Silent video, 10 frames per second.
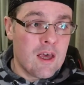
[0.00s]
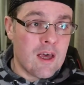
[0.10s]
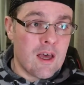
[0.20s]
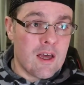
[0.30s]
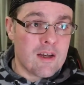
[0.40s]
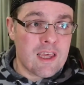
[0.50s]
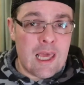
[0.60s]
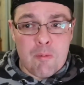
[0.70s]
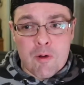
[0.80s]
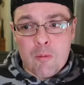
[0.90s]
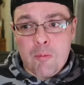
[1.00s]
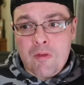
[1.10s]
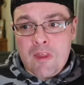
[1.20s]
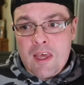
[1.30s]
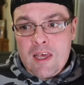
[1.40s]
And keeping up
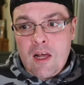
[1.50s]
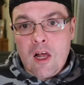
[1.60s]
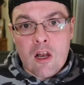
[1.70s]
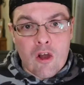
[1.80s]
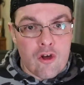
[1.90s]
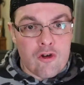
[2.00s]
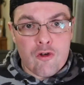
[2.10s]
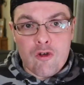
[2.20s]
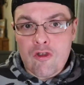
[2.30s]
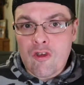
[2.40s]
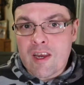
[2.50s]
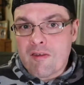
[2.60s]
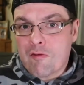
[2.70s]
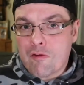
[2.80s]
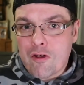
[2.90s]
the clown routine
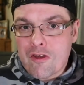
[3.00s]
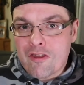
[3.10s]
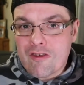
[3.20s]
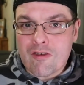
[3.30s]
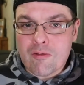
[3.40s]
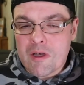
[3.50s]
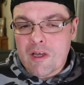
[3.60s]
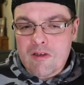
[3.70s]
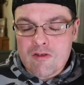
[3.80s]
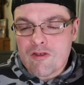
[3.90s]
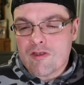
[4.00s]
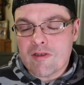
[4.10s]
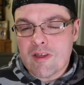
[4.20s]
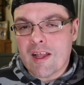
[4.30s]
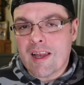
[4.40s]
throughout this as well, it's just
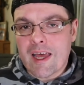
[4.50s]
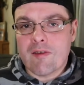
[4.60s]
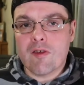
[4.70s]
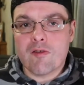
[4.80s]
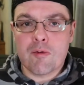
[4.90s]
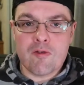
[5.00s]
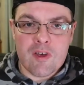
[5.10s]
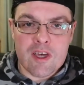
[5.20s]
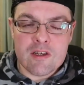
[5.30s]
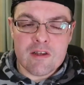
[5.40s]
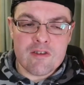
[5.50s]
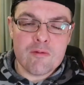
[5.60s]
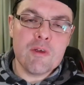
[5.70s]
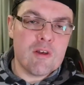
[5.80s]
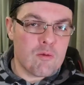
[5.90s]
a level of
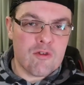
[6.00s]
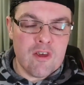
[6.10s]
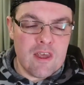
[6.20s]
professionalism you don't see